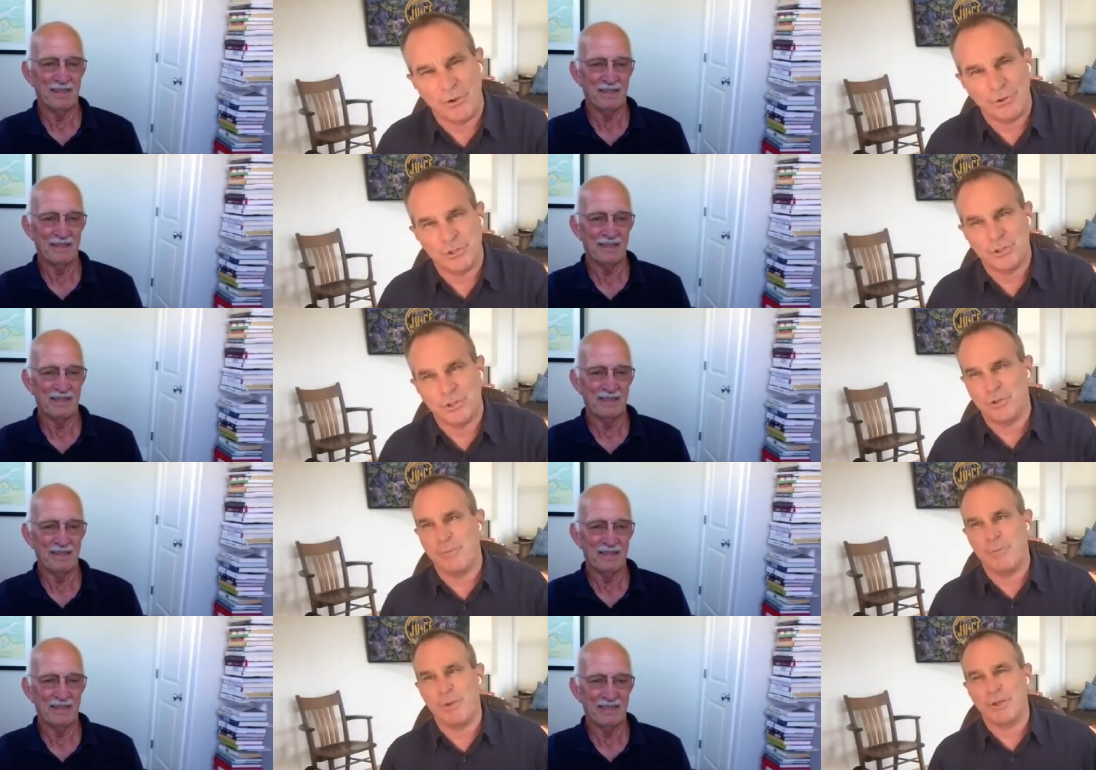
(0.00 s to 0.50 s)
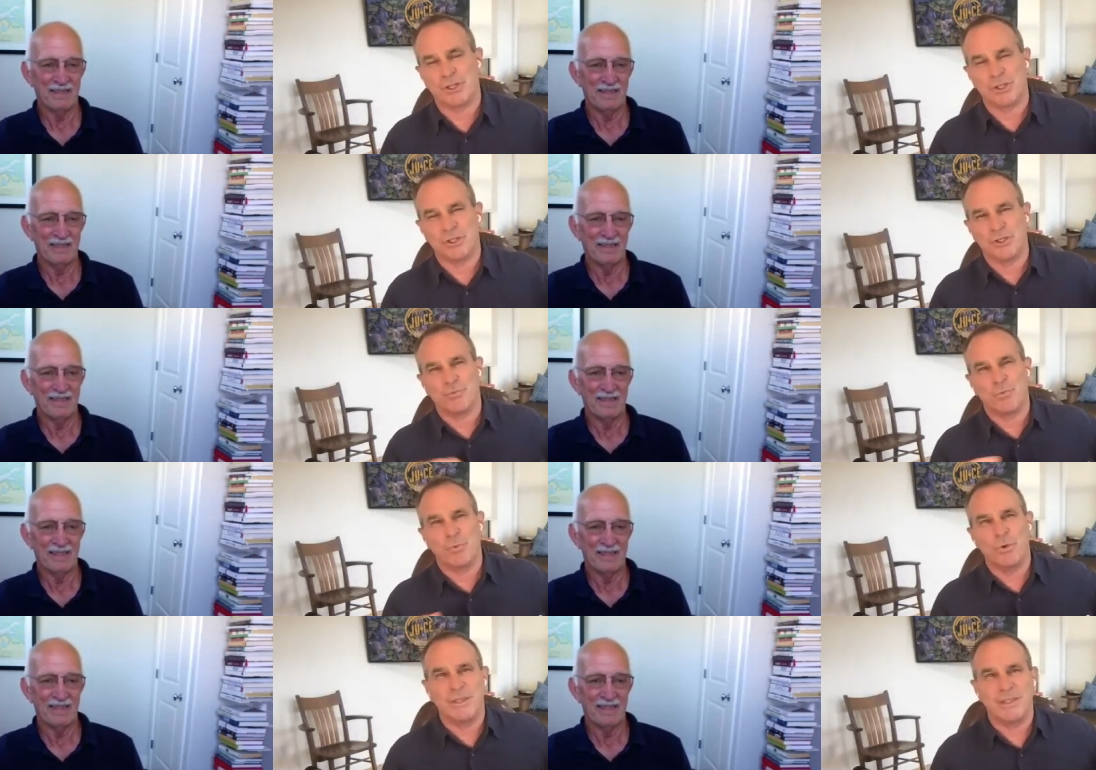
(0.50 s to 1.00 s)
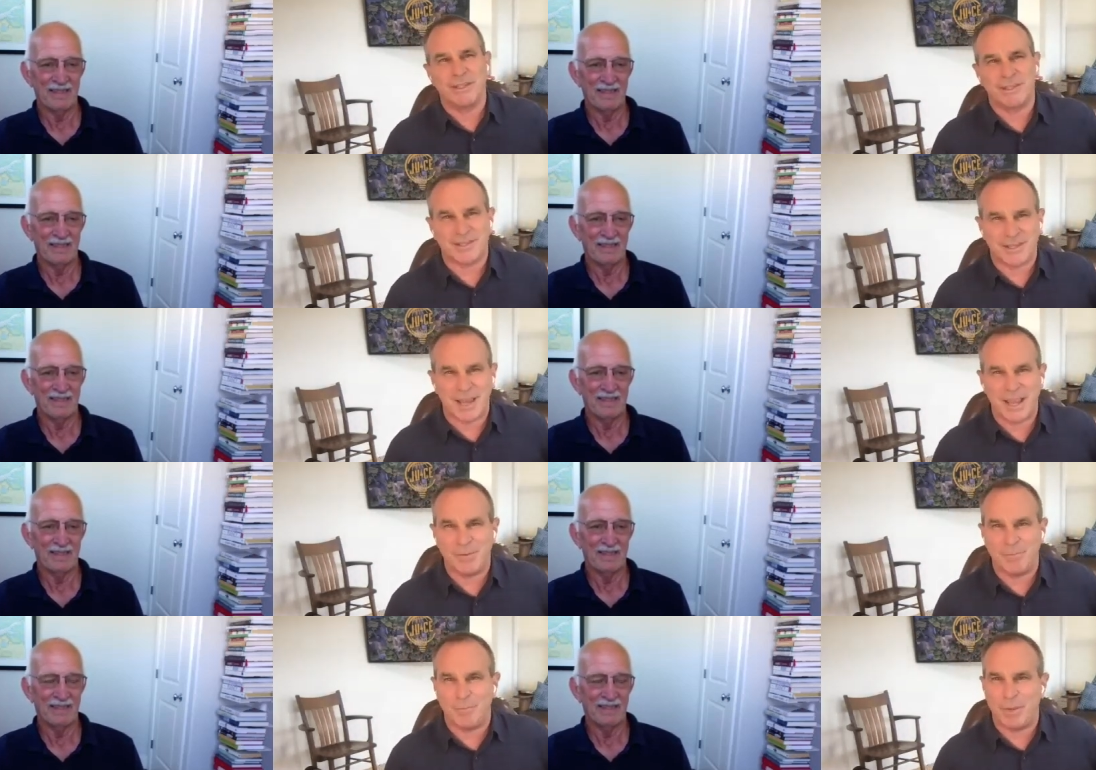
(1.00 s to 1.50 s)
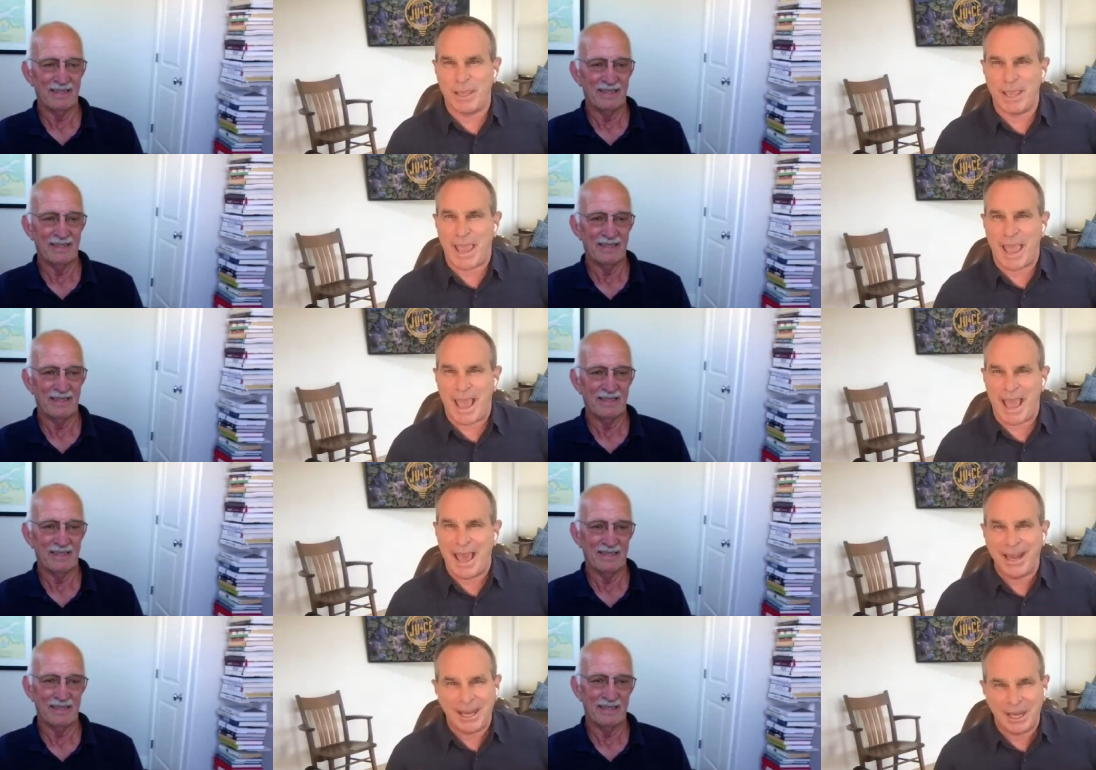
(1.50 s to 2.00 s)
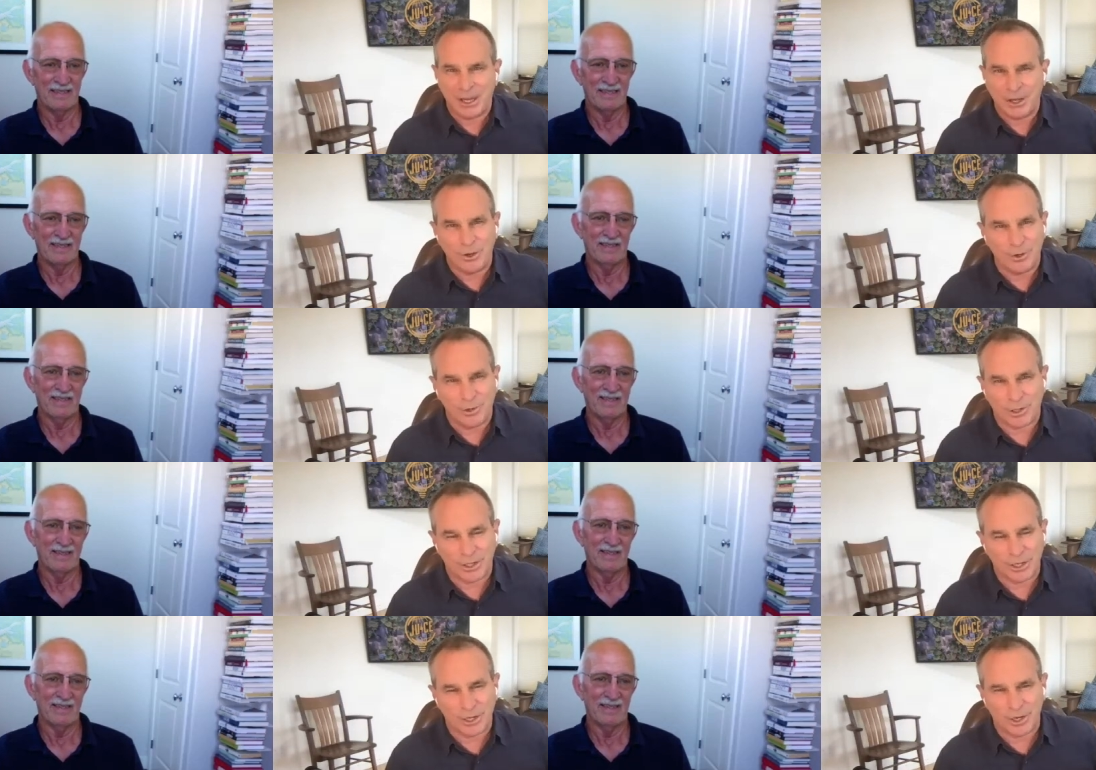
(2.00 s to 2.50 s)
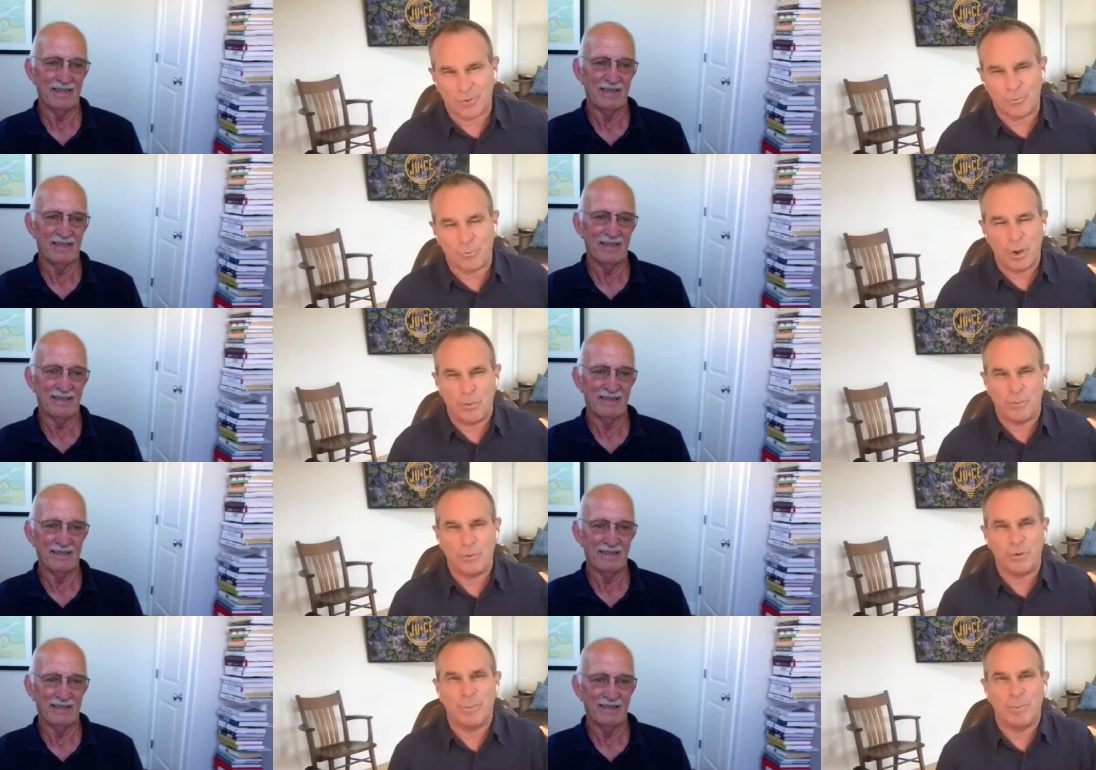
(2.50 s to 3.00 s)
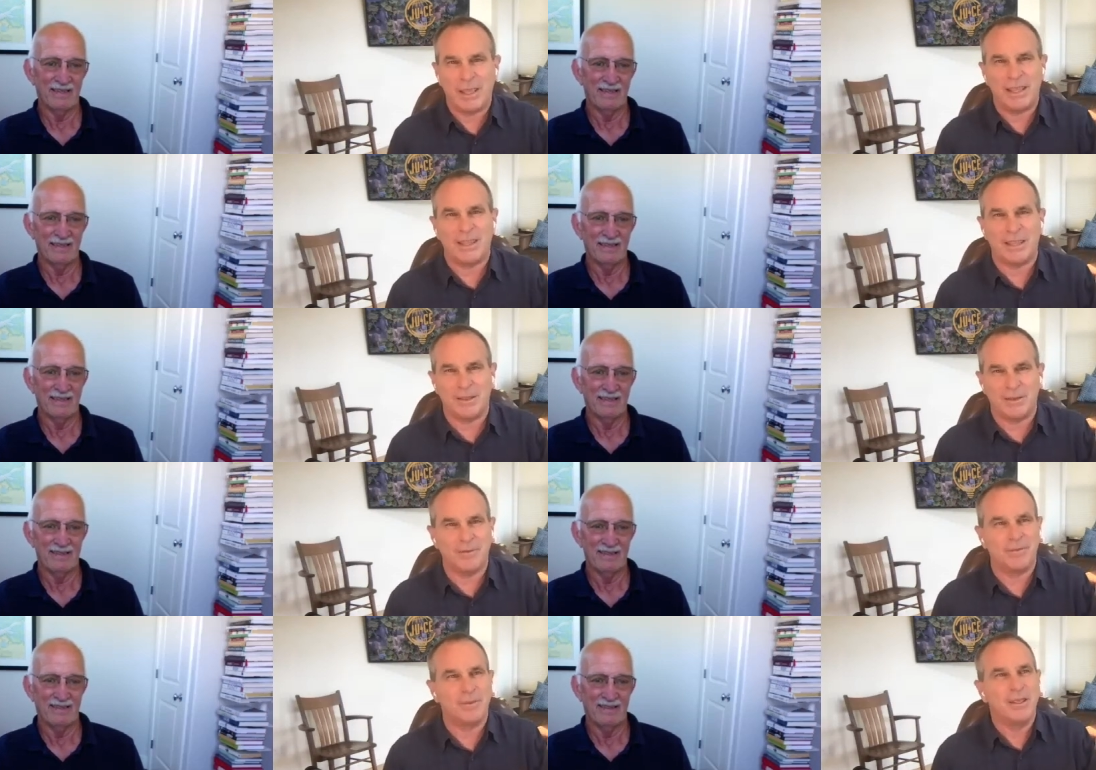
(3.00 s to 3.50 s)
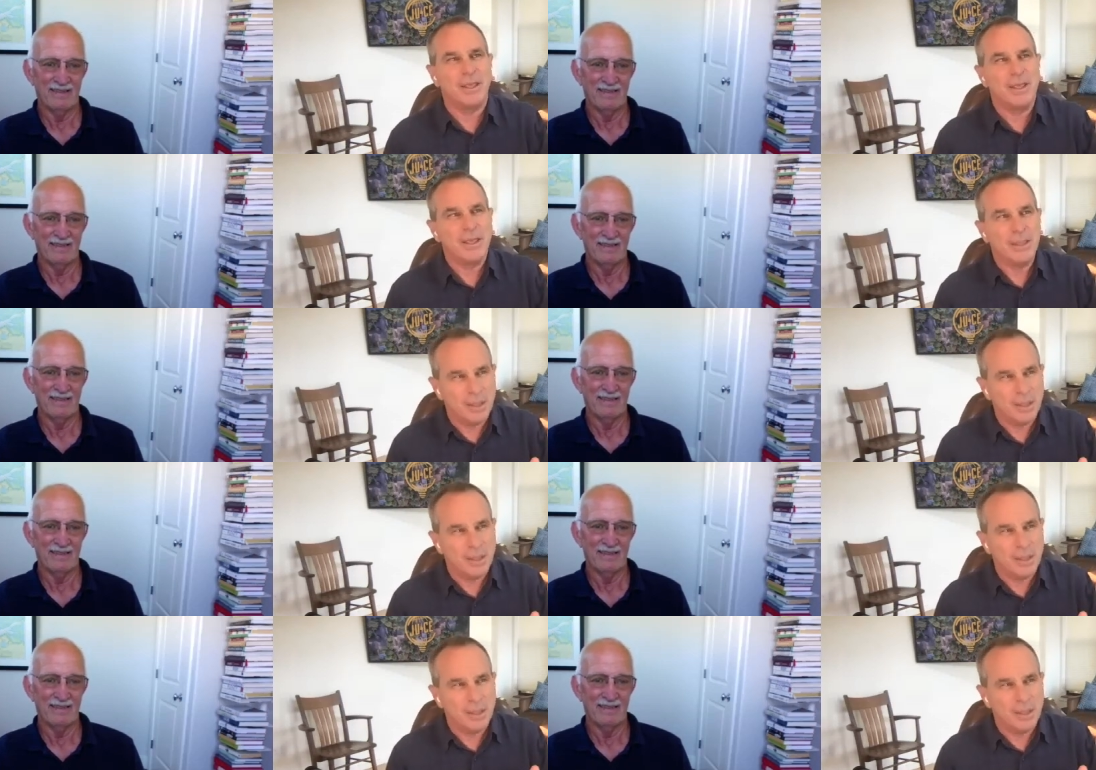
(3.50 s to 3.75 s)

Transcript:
Speaker 1: CO2 emissions, would the state be adding nuclear, or what would be the